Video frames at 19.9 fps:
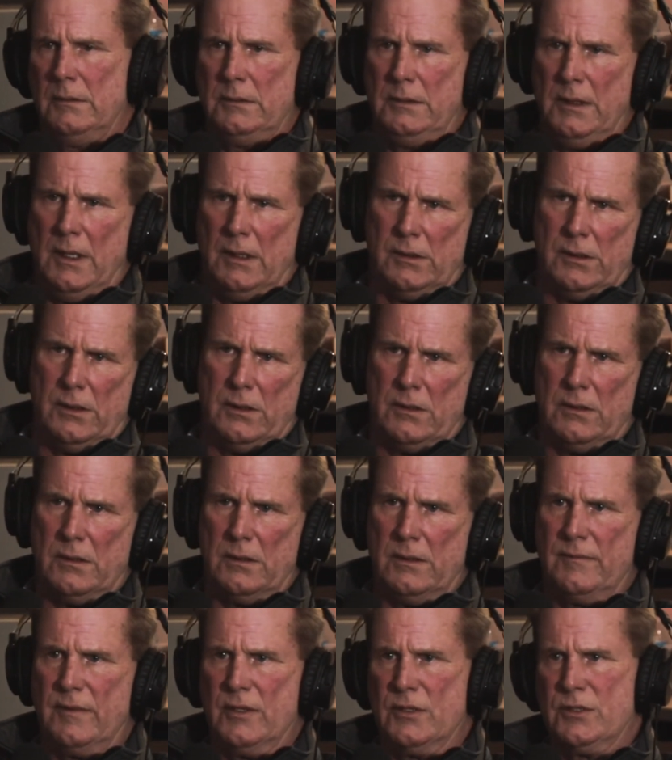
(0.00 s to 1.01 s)

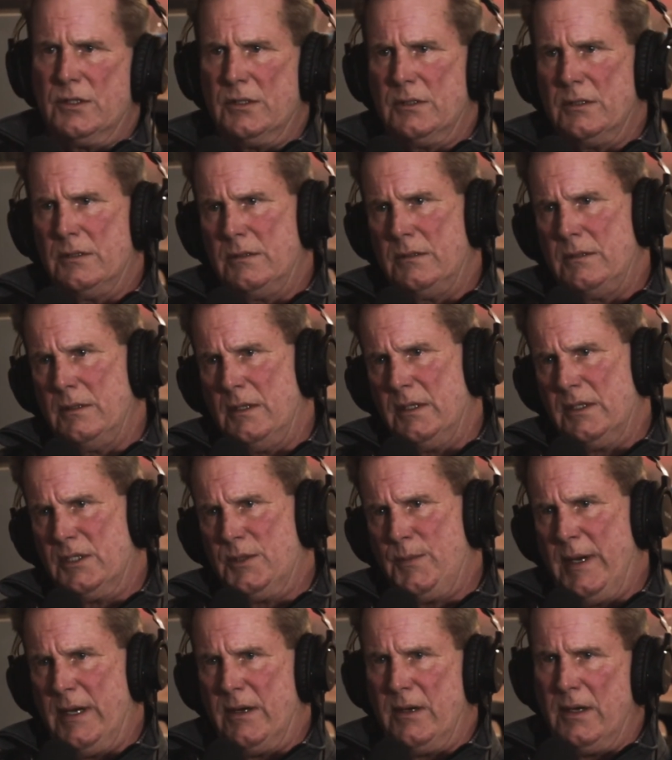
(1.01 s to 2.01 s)
younger versus
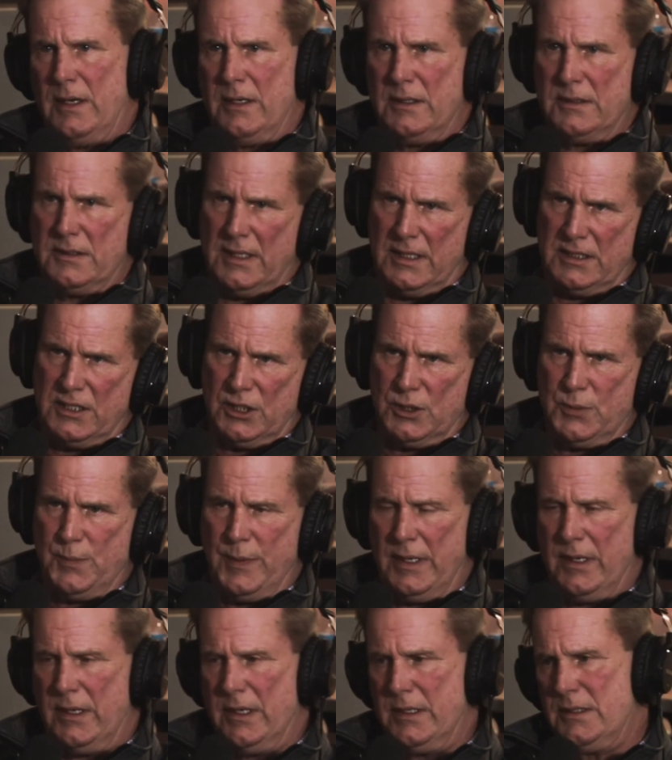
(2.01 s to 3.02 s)
experienced, less
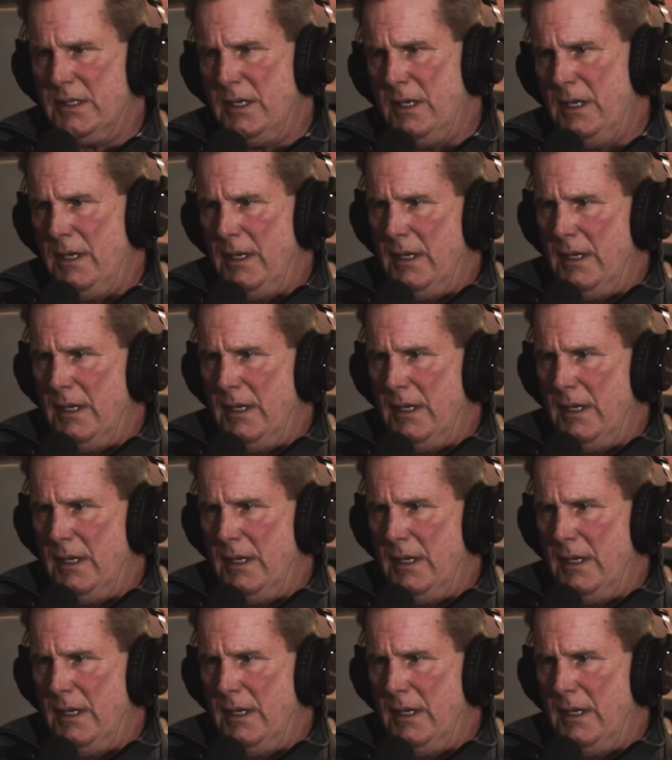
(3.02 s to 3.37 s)
experienced.